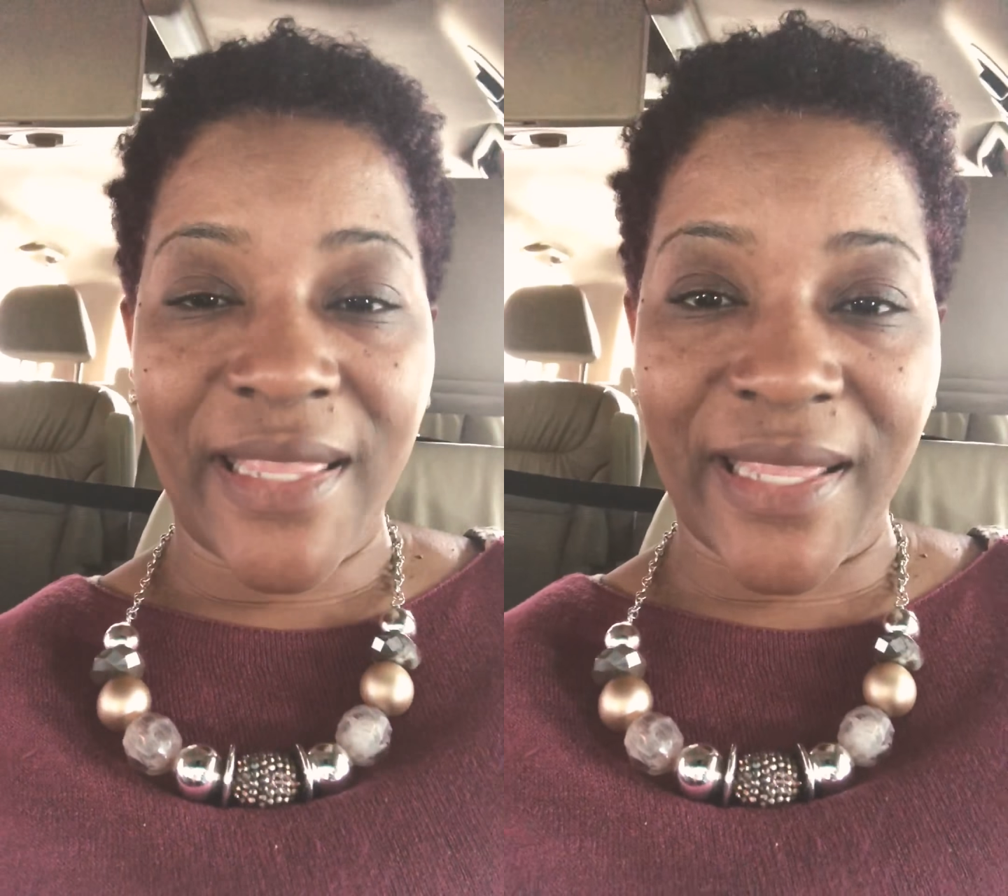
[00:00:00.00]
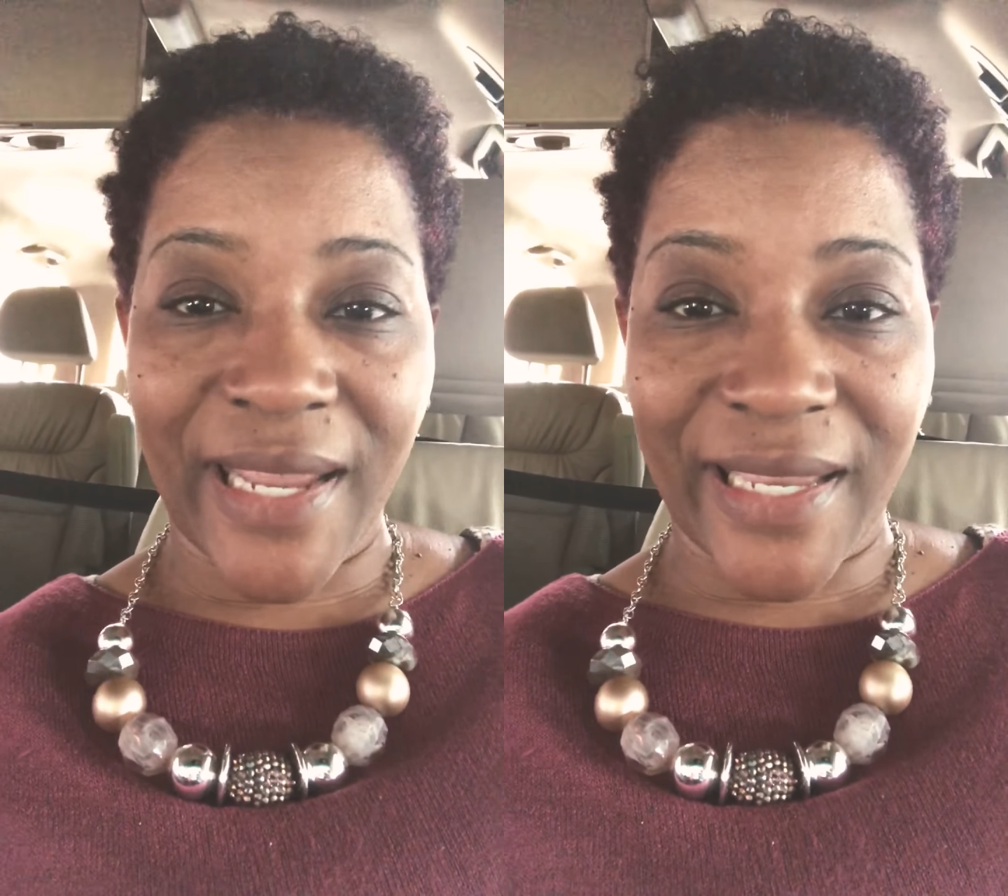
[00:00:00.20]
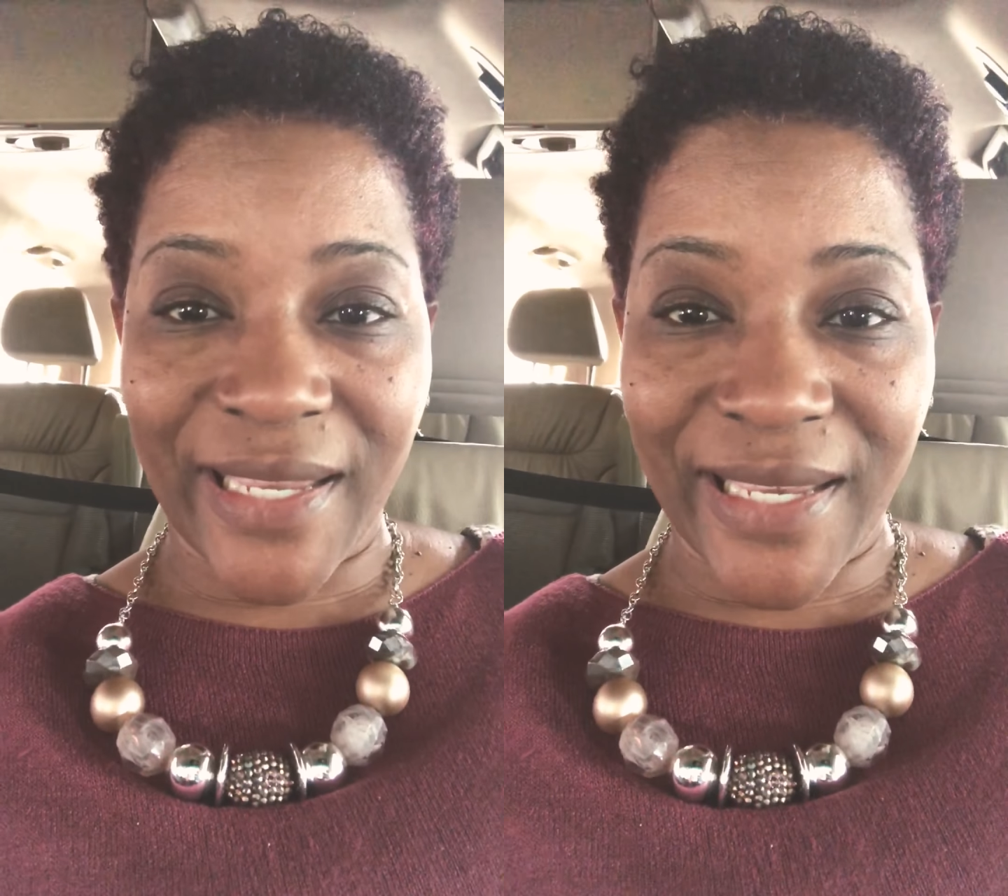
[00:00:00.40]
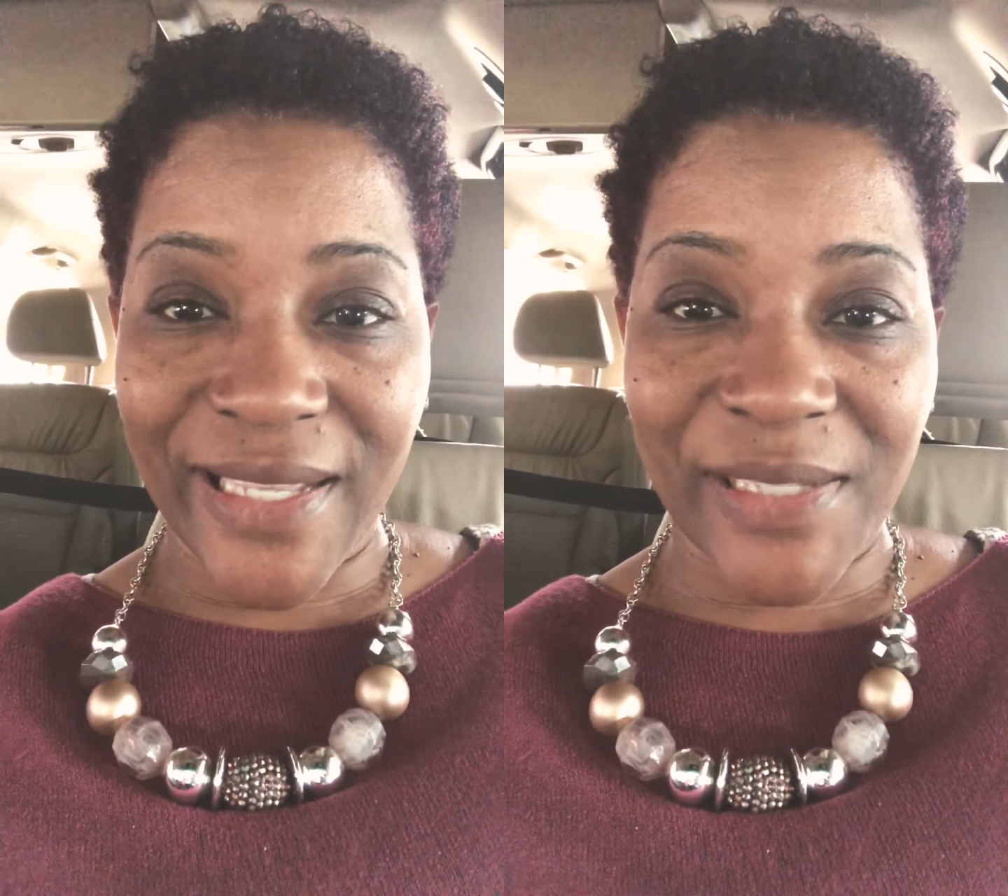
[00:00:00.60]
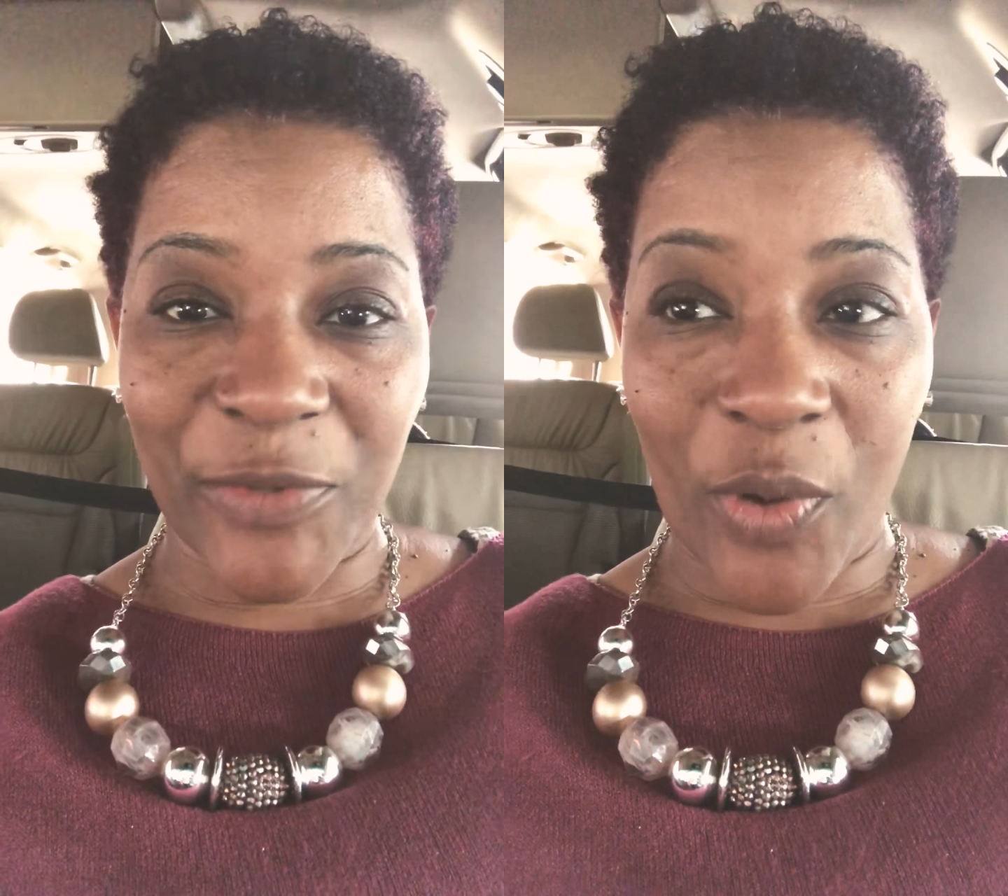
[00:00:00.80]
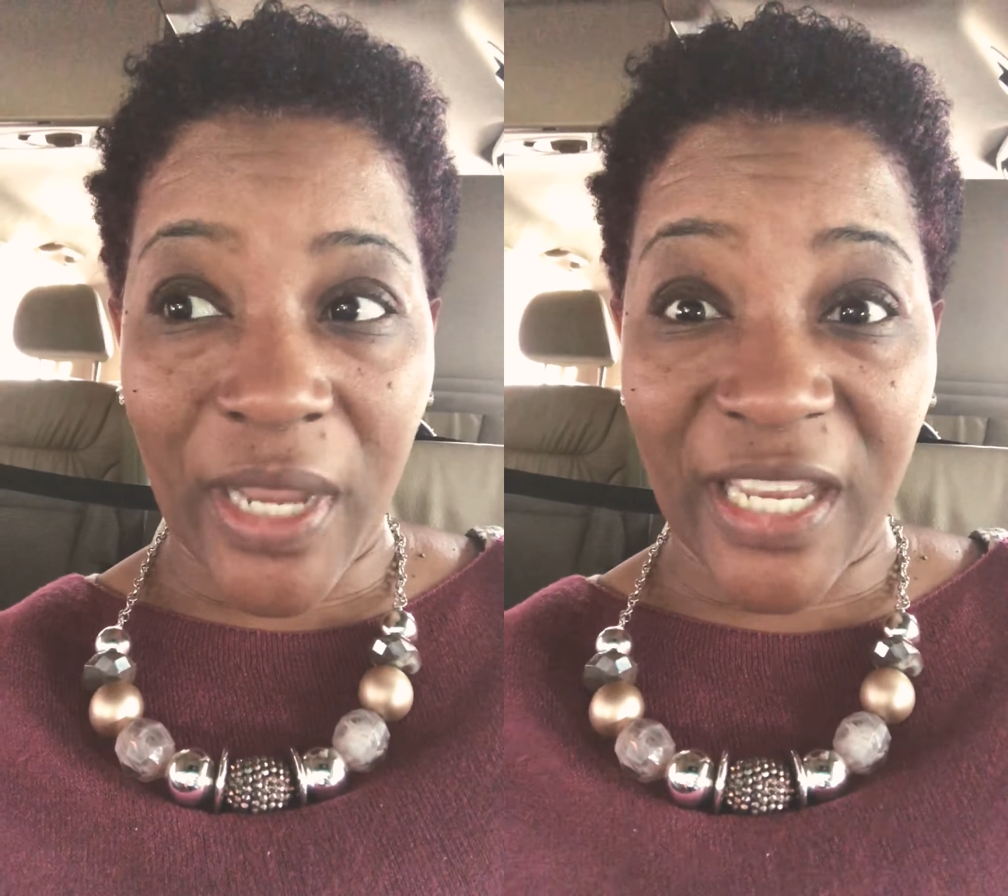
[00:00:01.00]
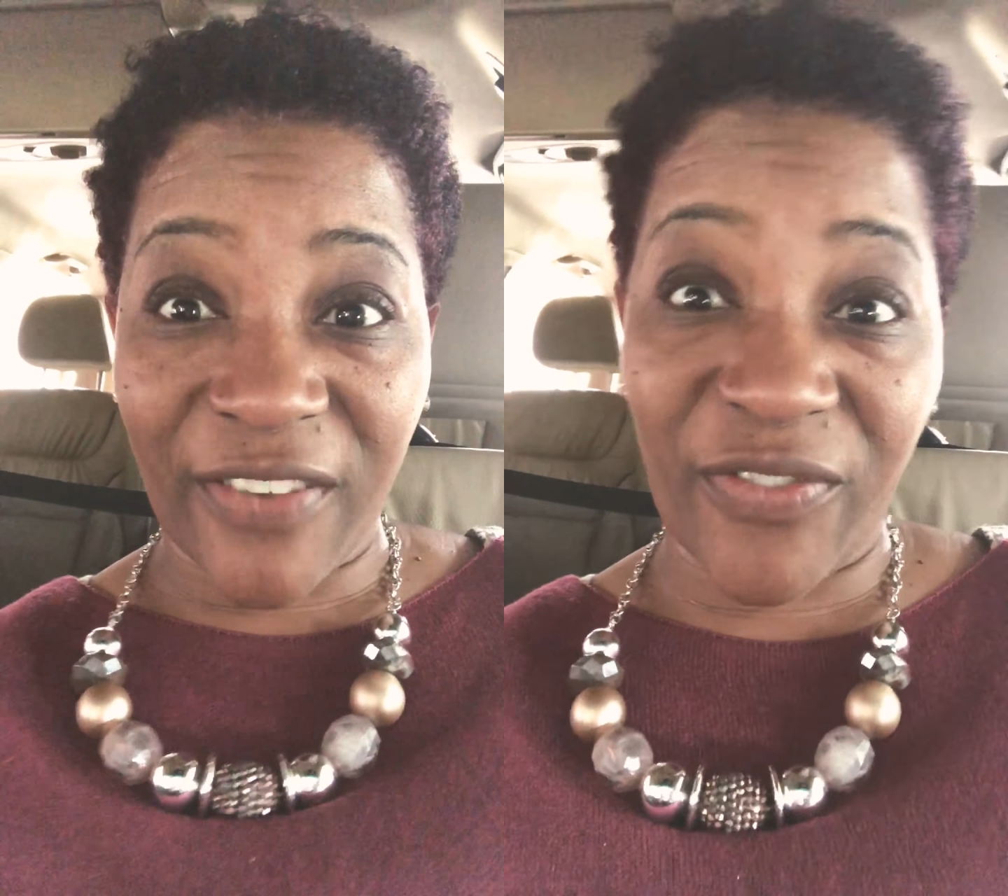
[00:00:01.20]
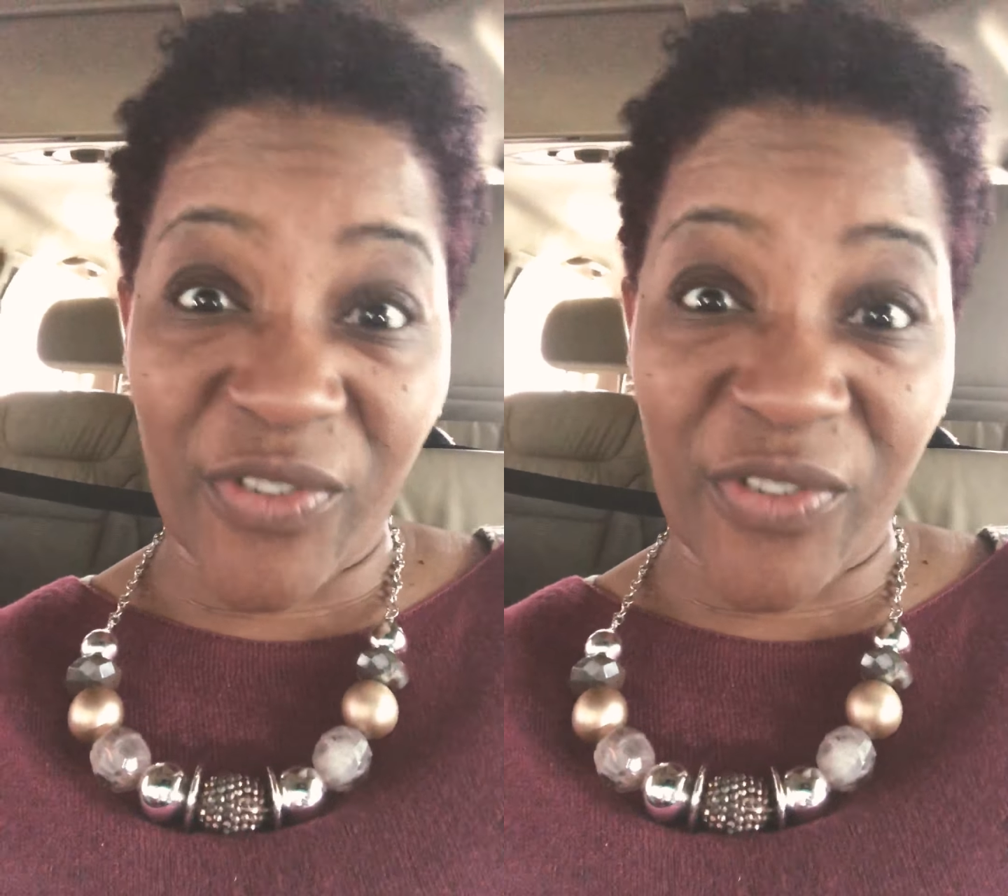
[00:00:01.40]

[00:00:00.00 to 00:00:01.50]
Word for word: that I can get some quiet